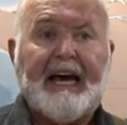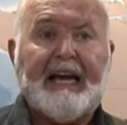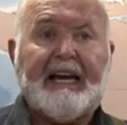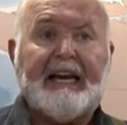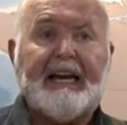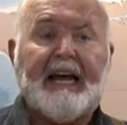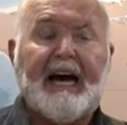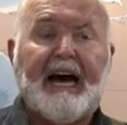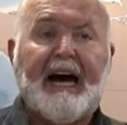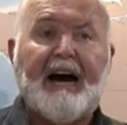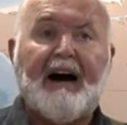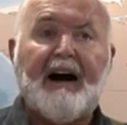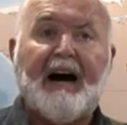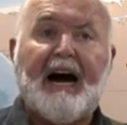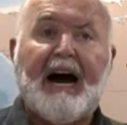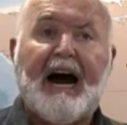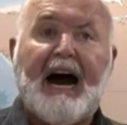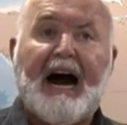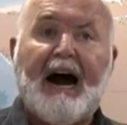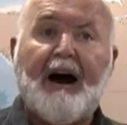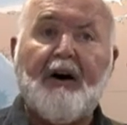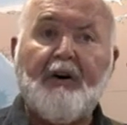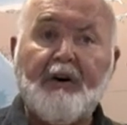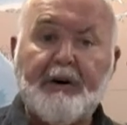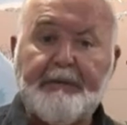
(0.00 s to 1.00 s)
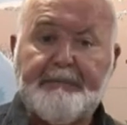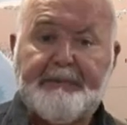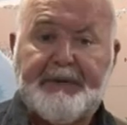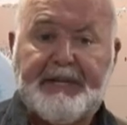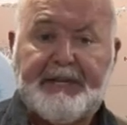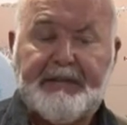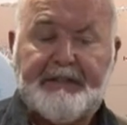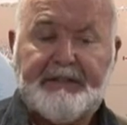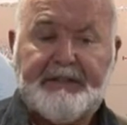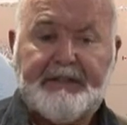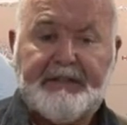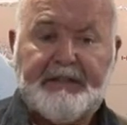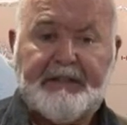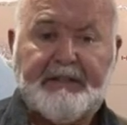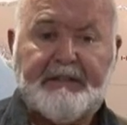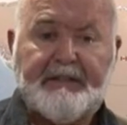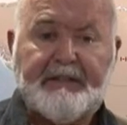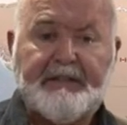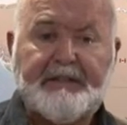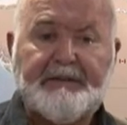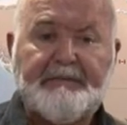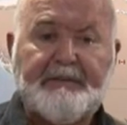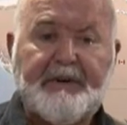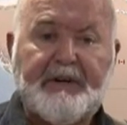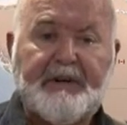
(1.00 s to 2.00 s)
And uh, our beach in
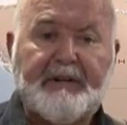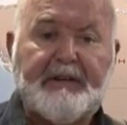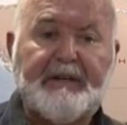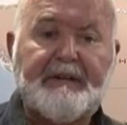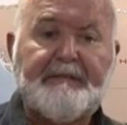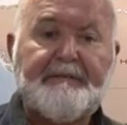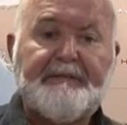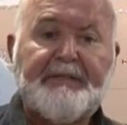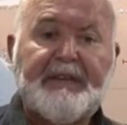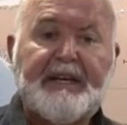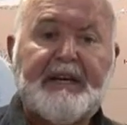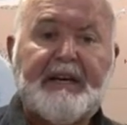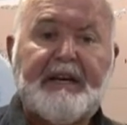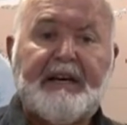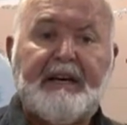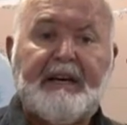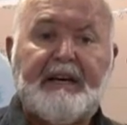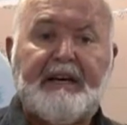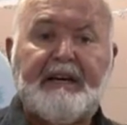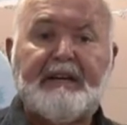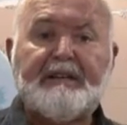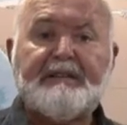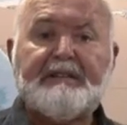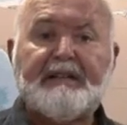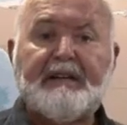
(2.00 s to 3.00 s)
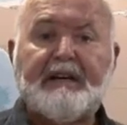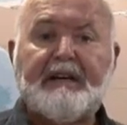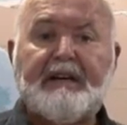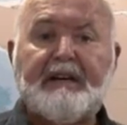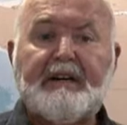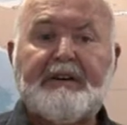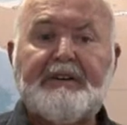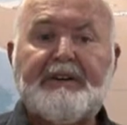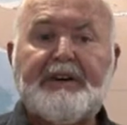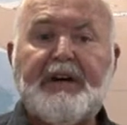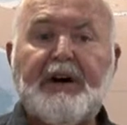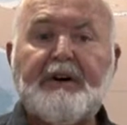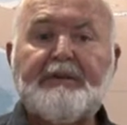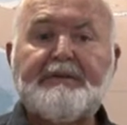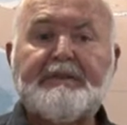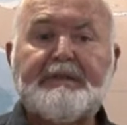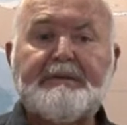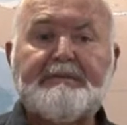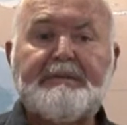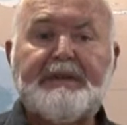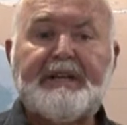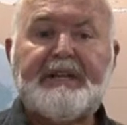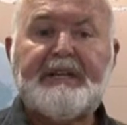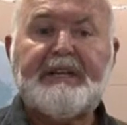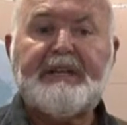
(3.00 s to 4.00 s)
New Smyrna is uh, known
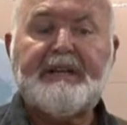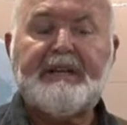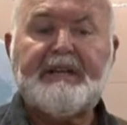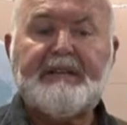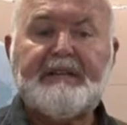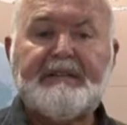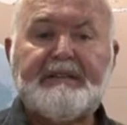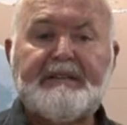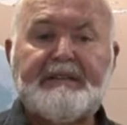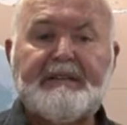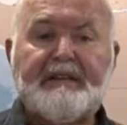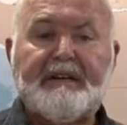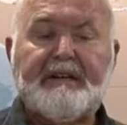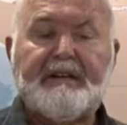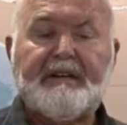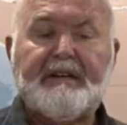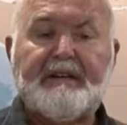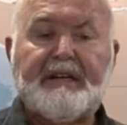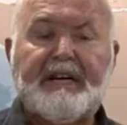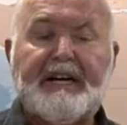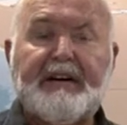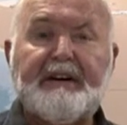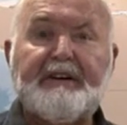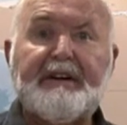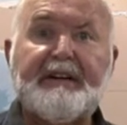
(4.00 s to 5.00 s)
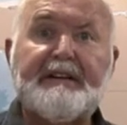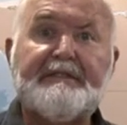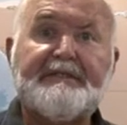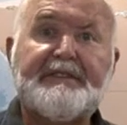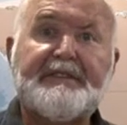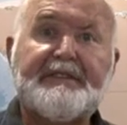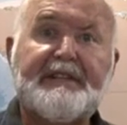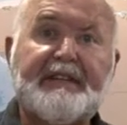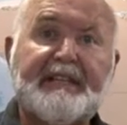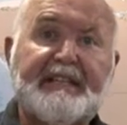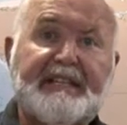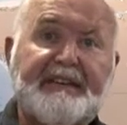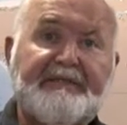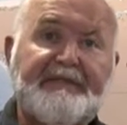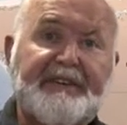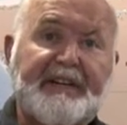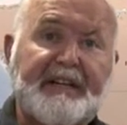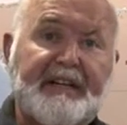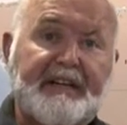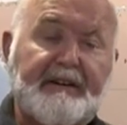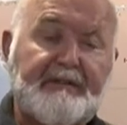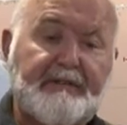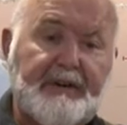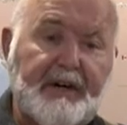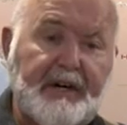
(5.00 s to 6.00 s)
to be uh, uh an area of
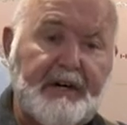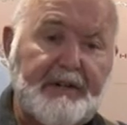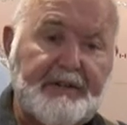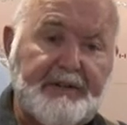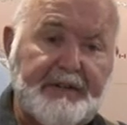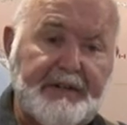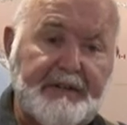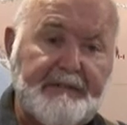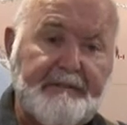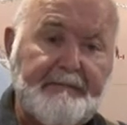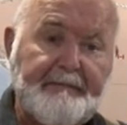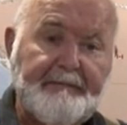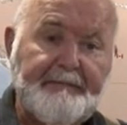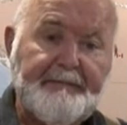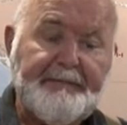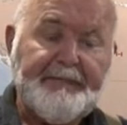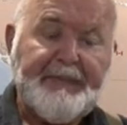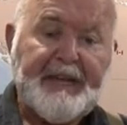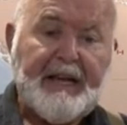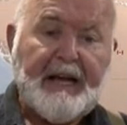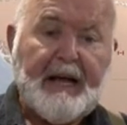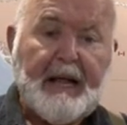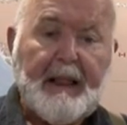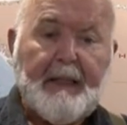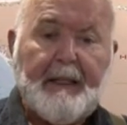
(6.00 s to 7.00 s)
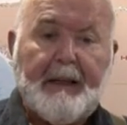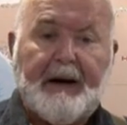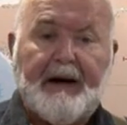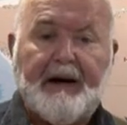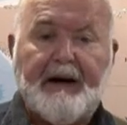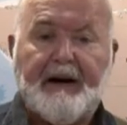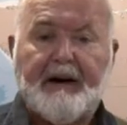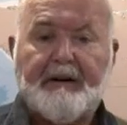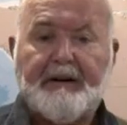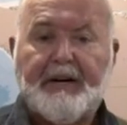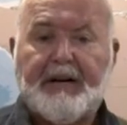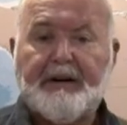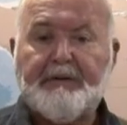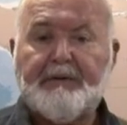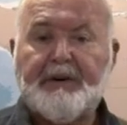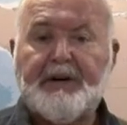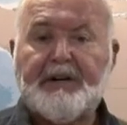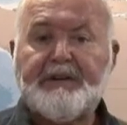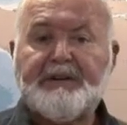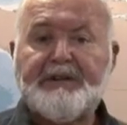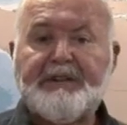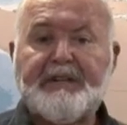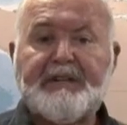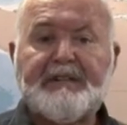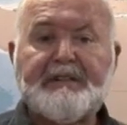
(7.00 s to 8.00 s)
significant erosion. Uh,
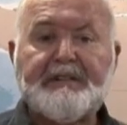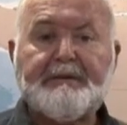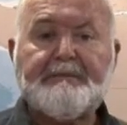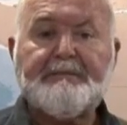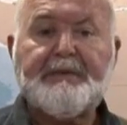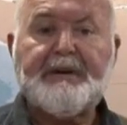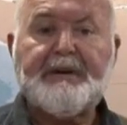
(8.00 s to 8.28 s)
erosion is